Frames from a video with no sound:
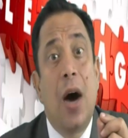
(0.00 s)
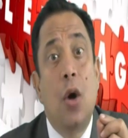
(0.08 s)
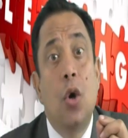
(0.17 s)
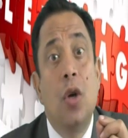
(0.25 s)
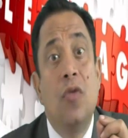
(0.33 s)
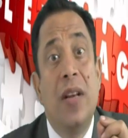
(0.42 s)
ROE
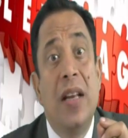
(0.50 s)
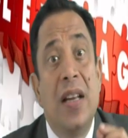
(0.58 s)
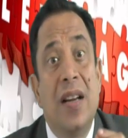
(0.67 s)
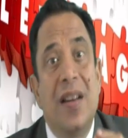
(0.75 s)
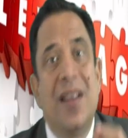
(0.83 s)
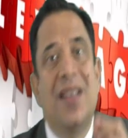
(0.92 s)
will
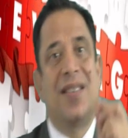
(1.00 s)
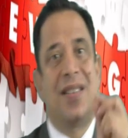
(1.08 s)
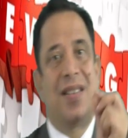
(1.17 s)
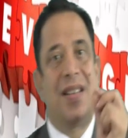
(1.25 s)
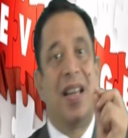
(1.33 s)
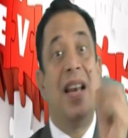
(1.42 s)

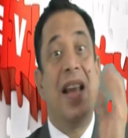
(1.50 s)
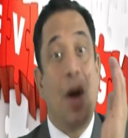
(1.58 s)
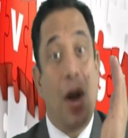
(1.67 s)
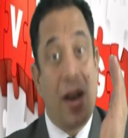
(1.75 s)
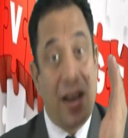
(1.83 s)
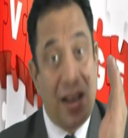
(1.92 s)
increase in
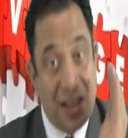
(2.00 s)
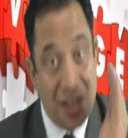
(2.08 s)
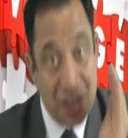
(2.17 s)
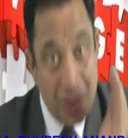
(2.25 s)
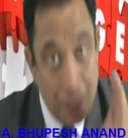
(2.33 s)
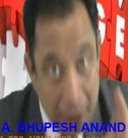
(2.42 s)
organization